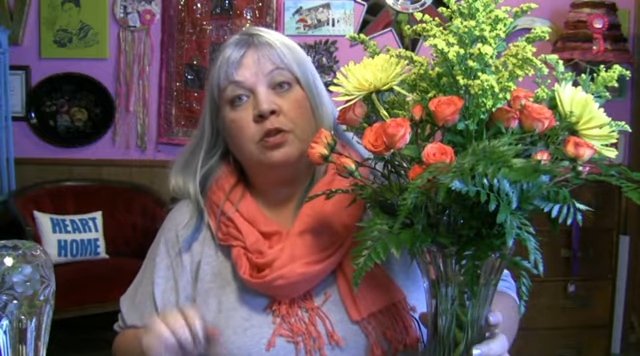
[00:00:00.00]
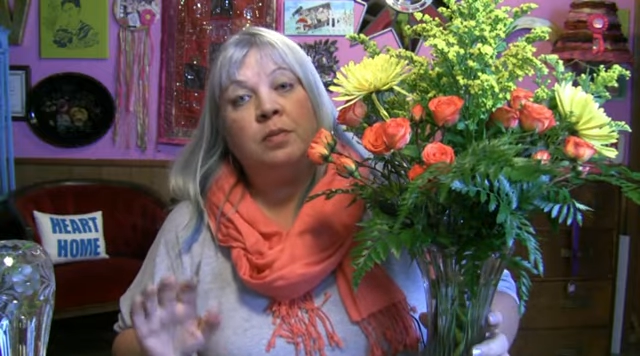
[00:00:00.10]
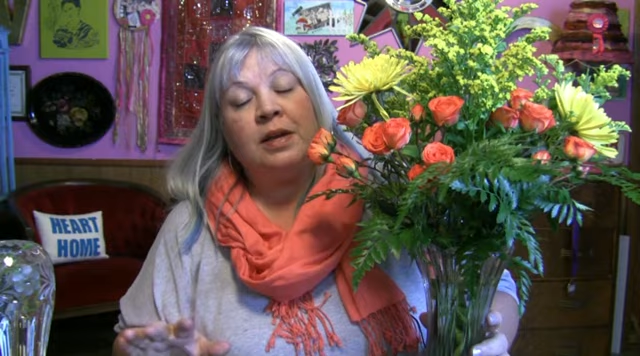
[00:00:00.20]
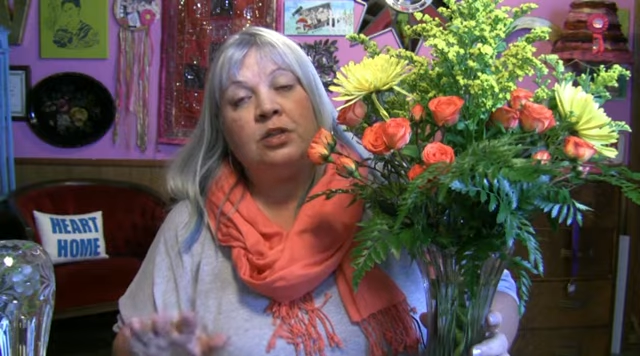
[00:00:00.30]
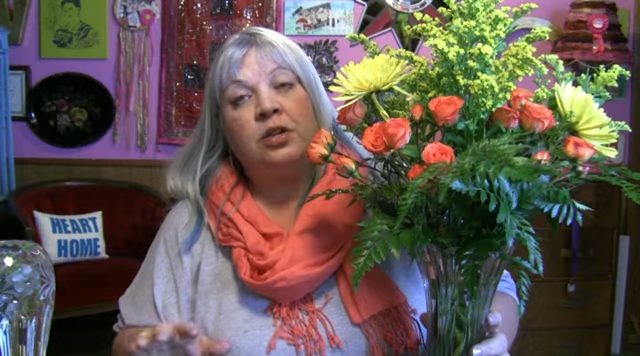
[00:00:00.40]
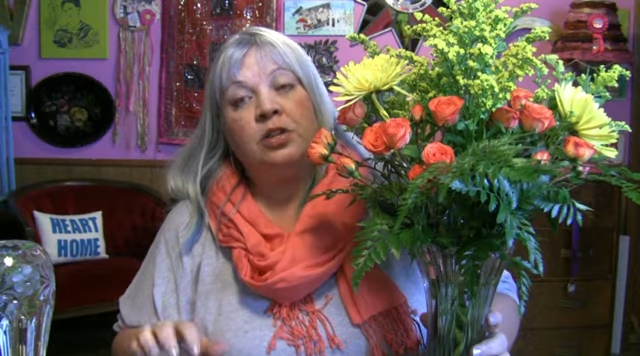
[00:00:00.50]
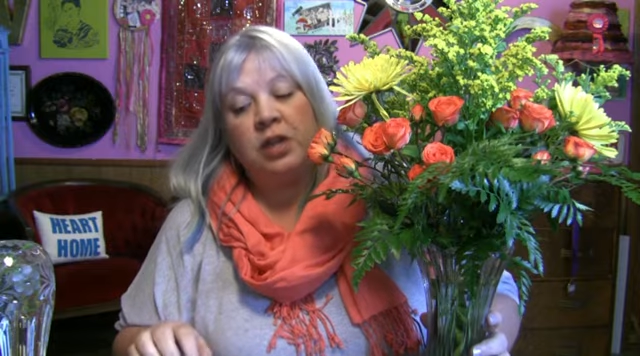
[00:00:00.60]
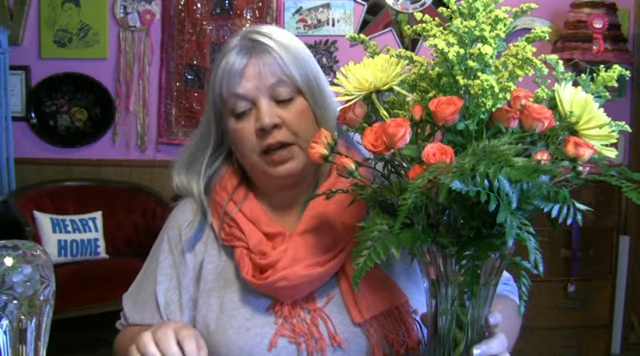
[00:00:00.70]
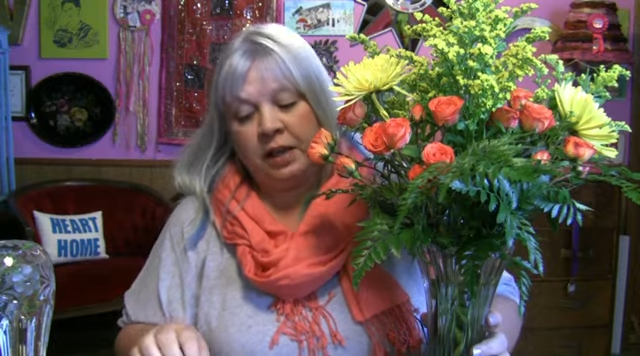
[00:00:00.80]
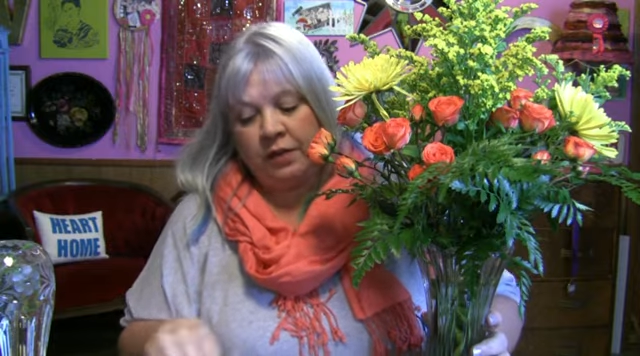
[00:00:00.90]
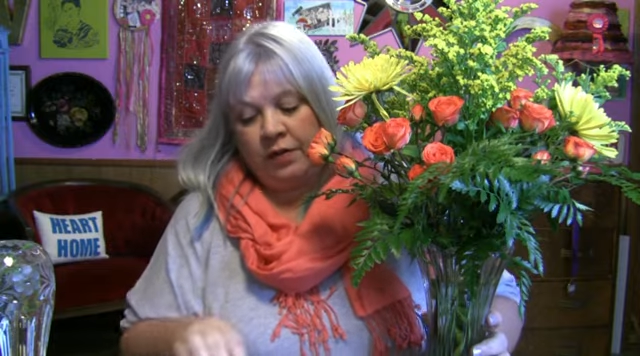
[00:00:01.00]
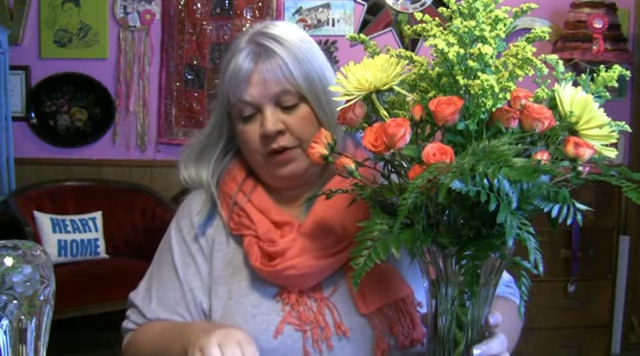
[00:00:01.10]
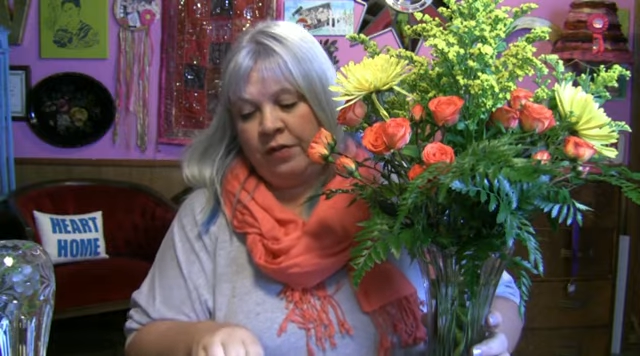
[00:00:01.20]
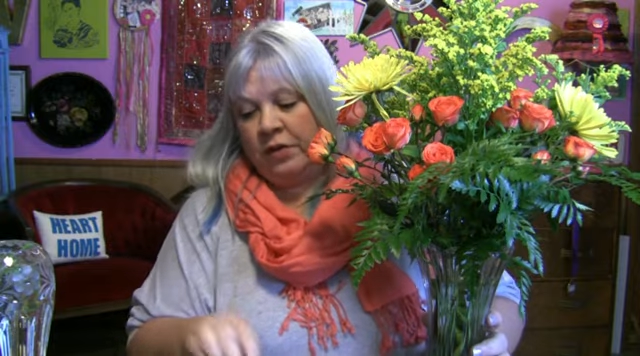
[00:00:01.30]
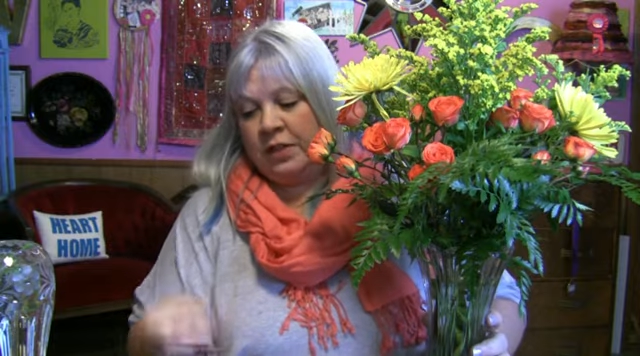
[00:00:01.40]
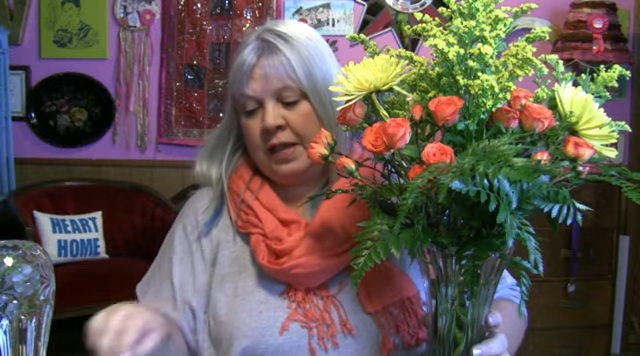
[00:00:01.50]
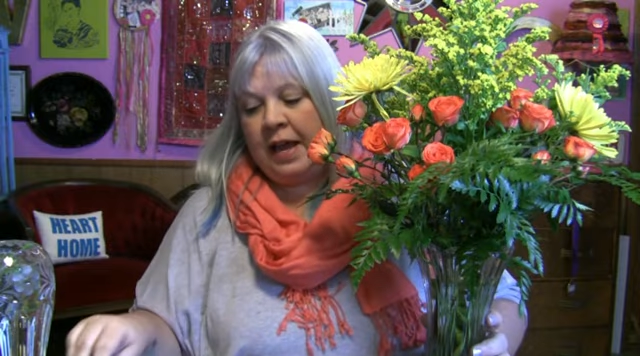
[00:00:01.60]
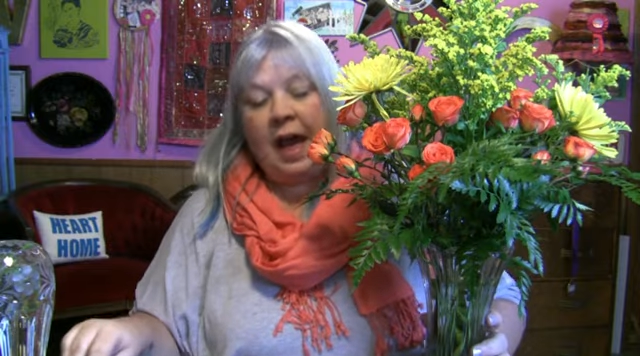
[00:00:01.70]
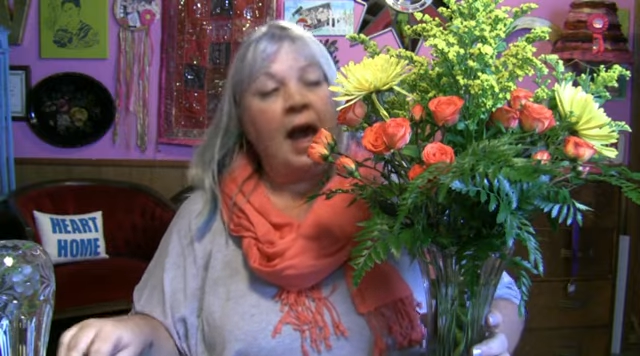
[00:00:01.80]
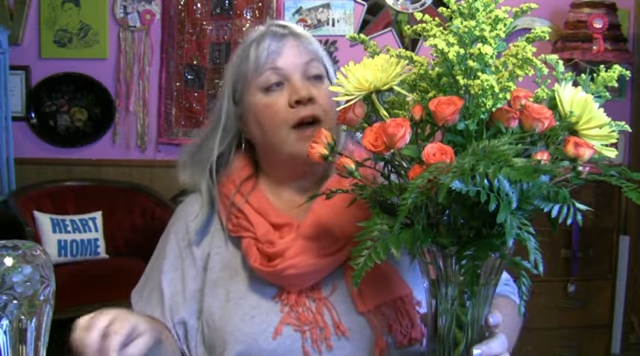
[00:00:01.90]
so make sure you check it the very first
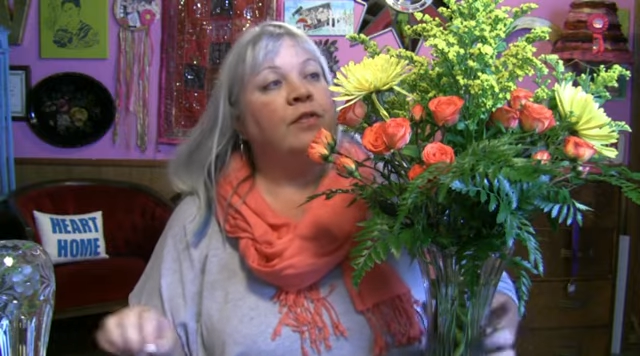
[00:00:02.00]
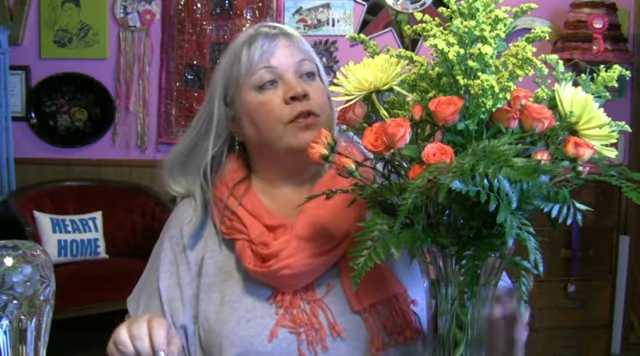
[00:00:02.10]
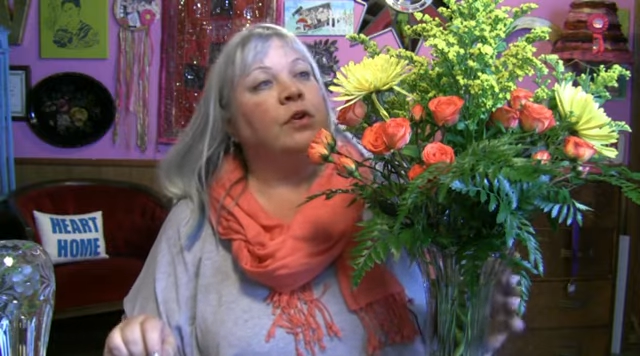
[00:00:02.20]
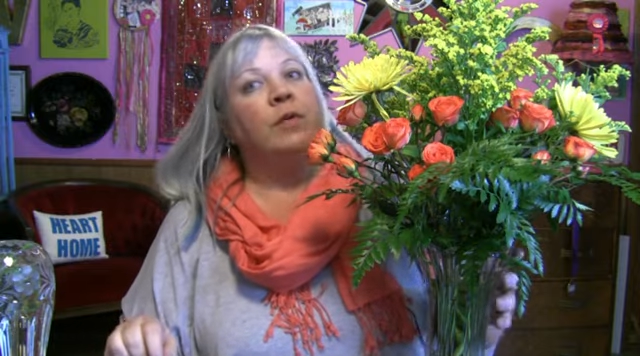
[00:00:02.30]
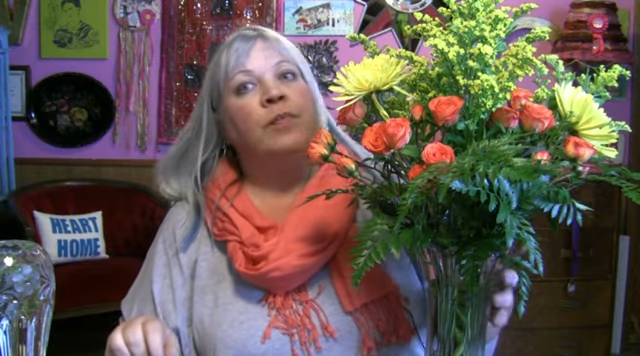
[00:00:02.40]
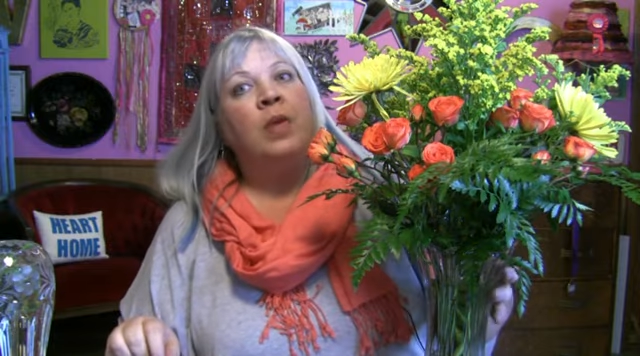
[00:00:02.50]
day after.